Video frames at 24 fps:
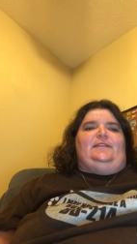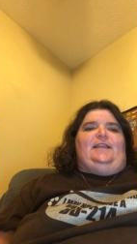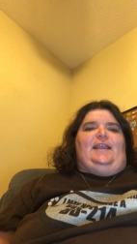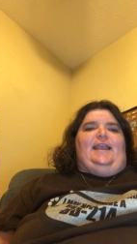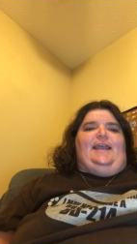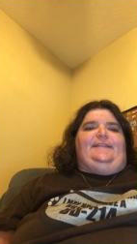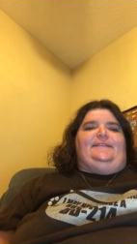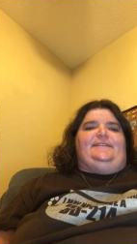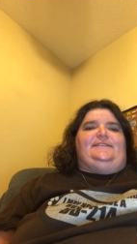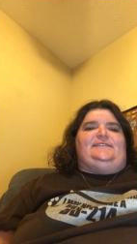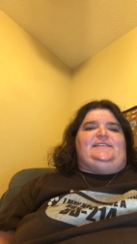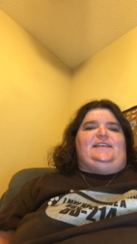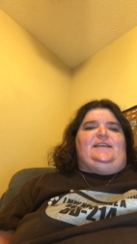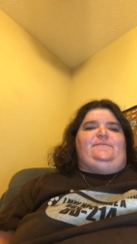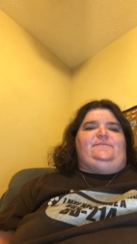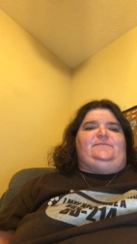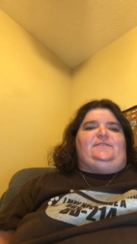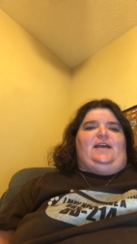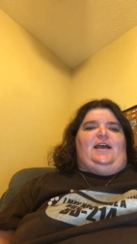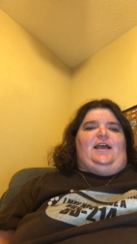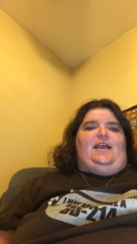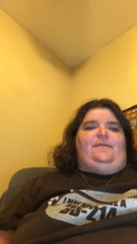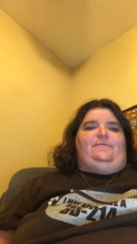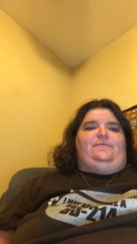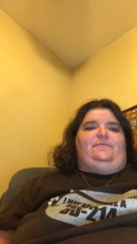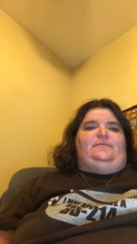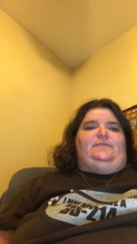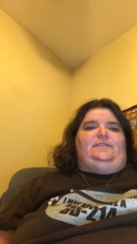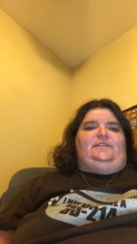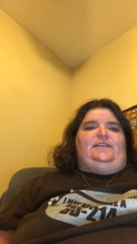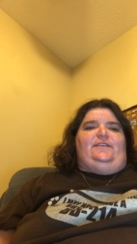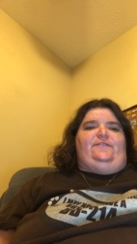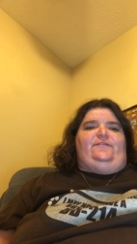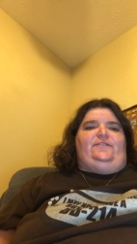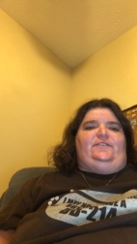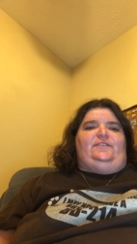At the same time,
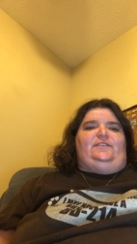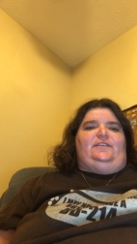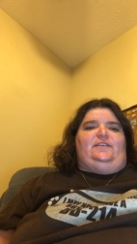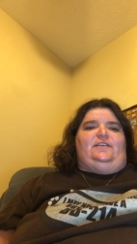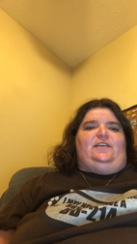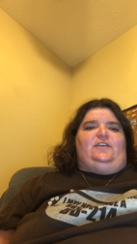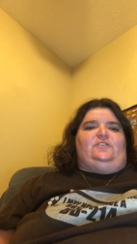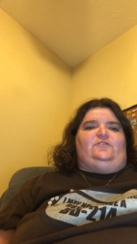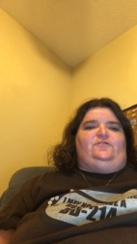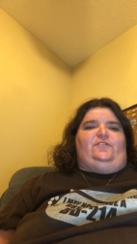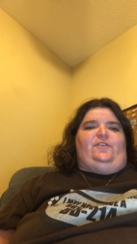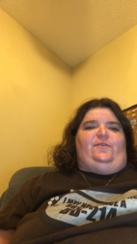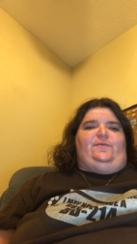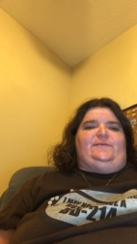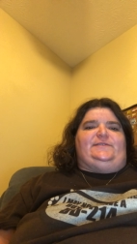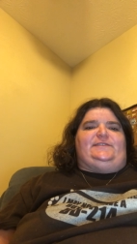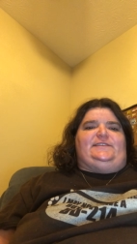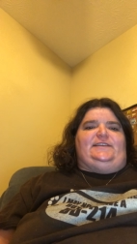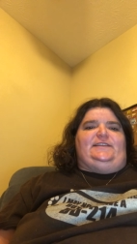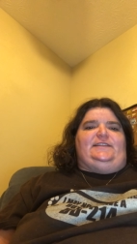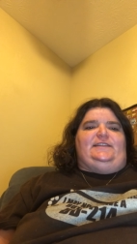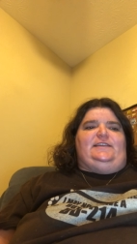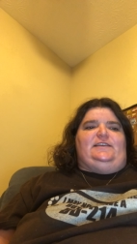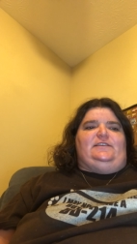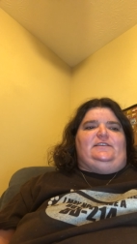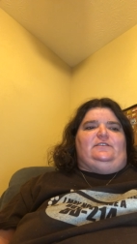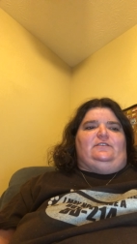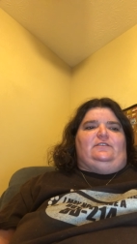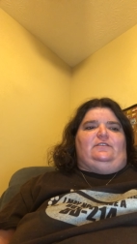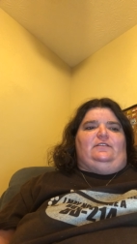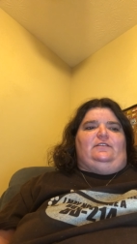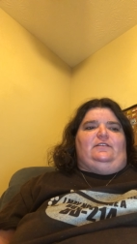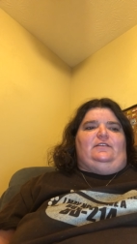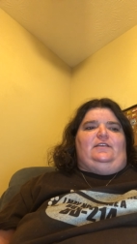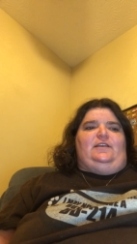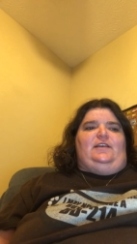leaving the country was
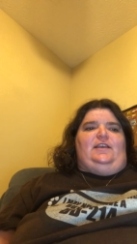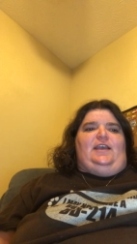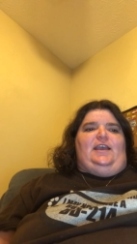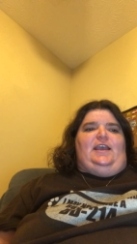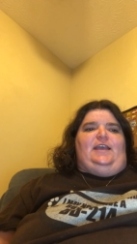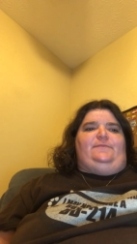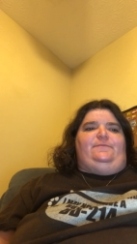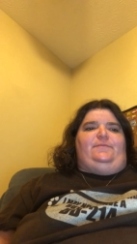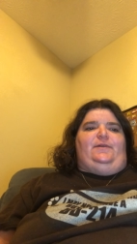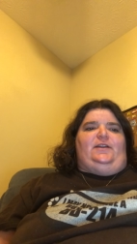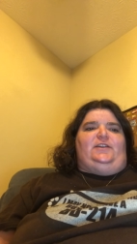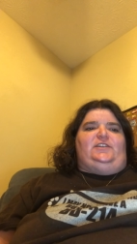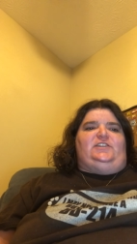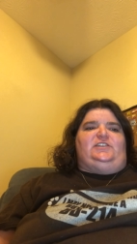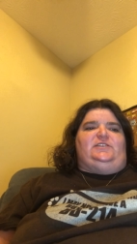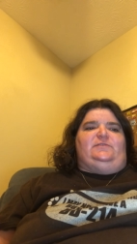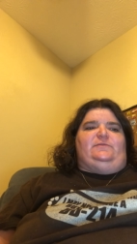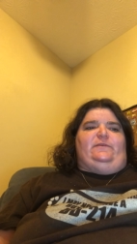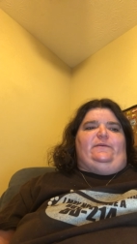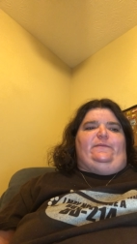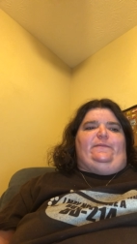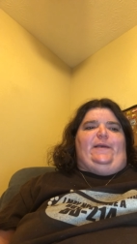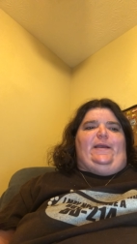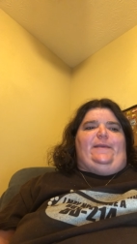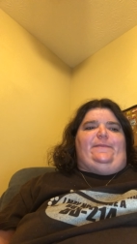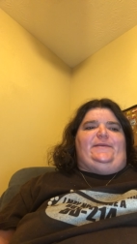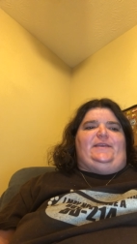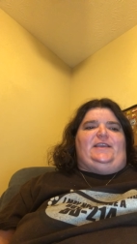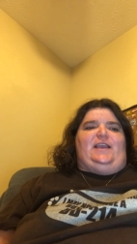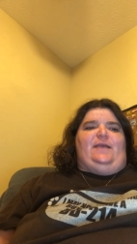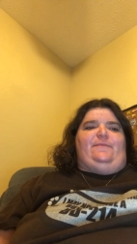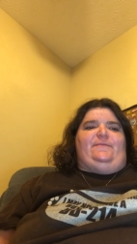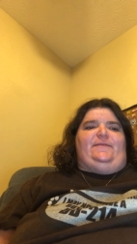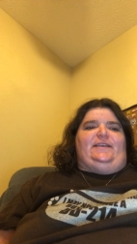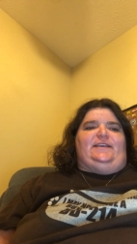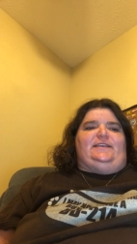illegal and punishable by
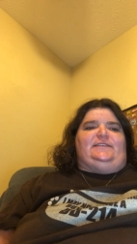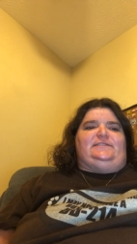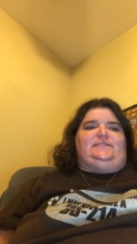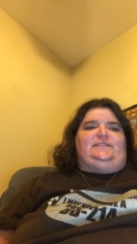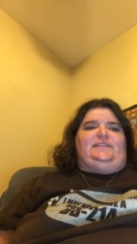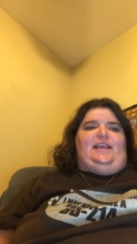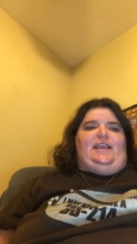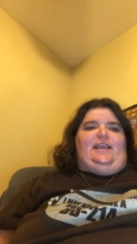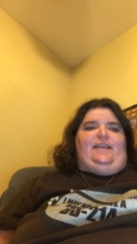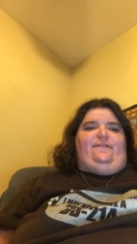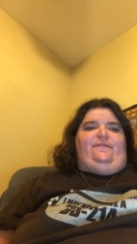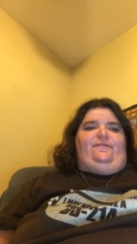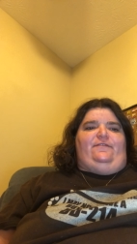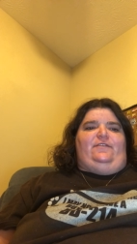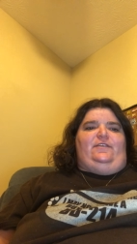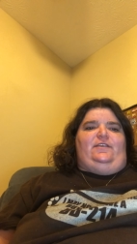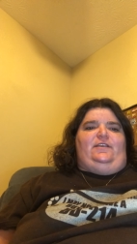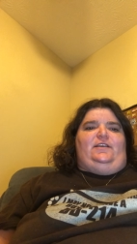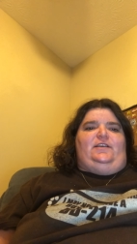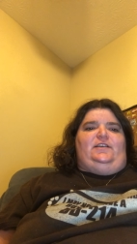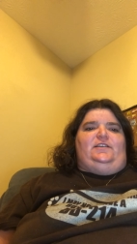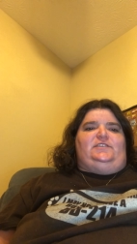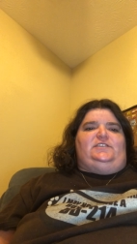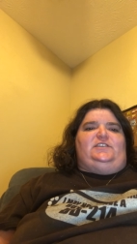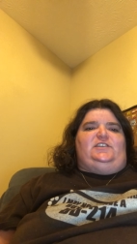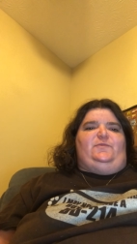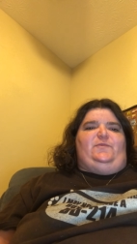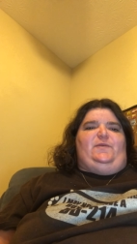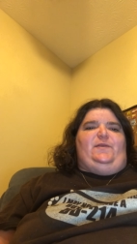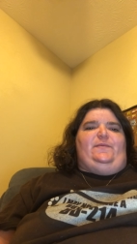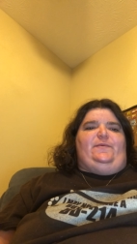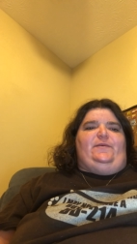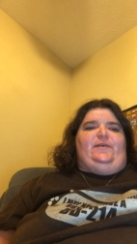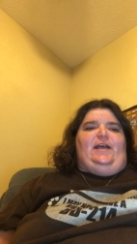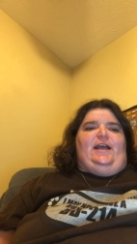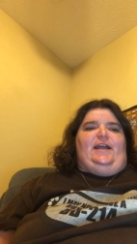becoming a slave, so
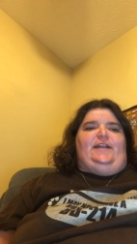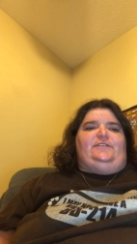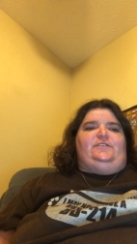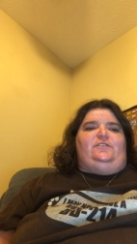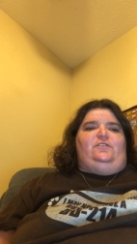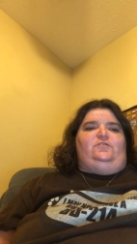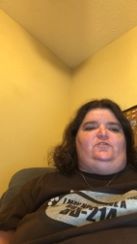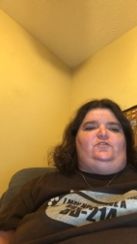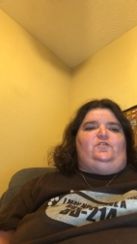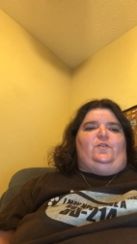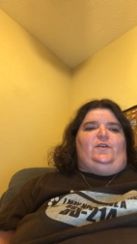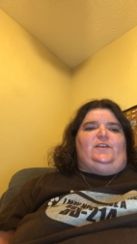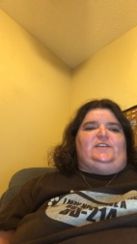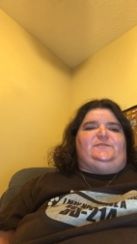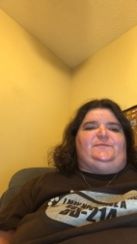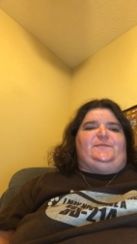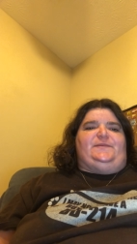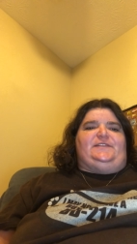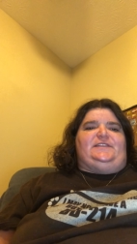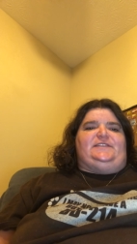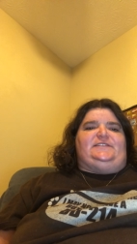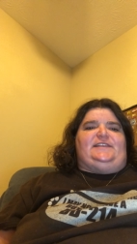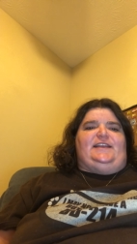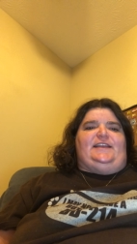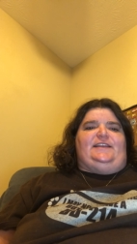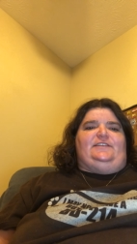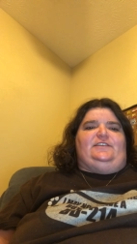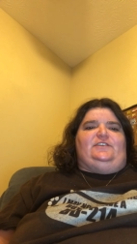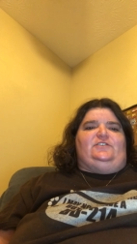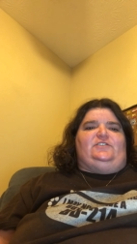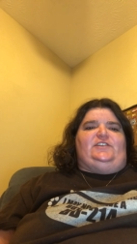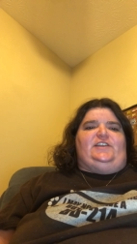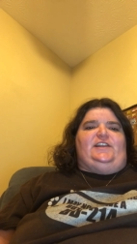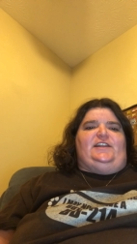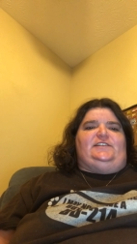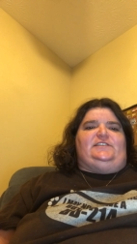people had no choice but to take their
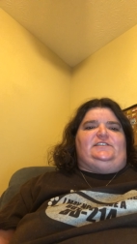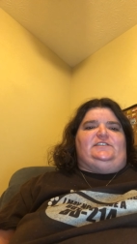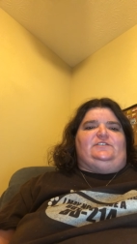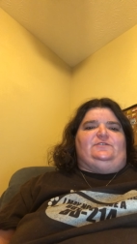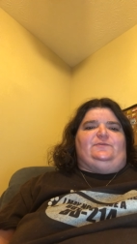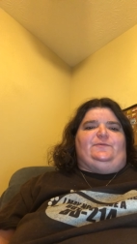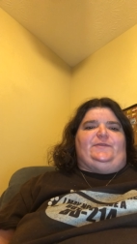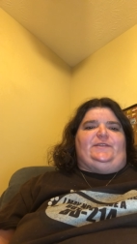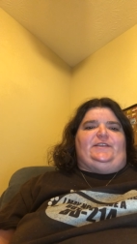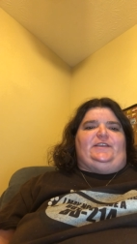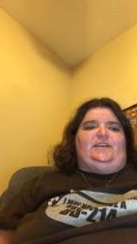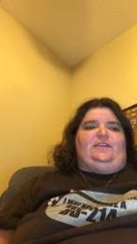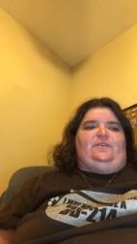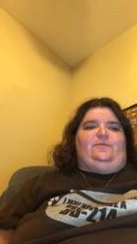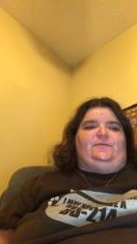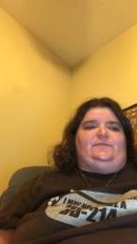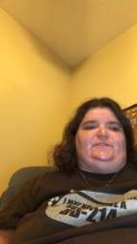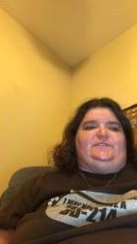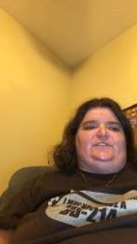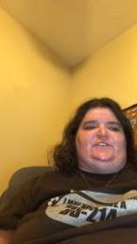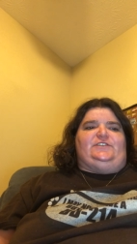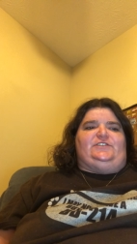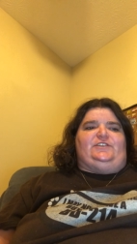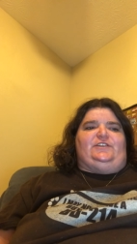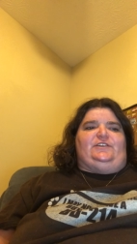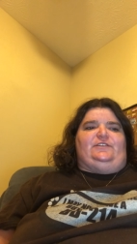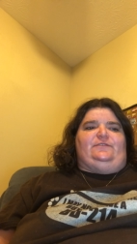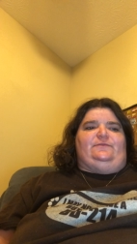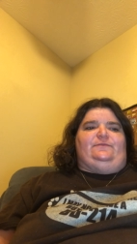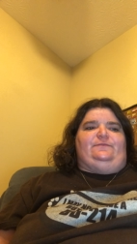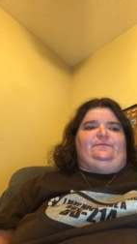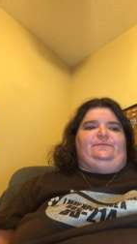chances with the Inquisition.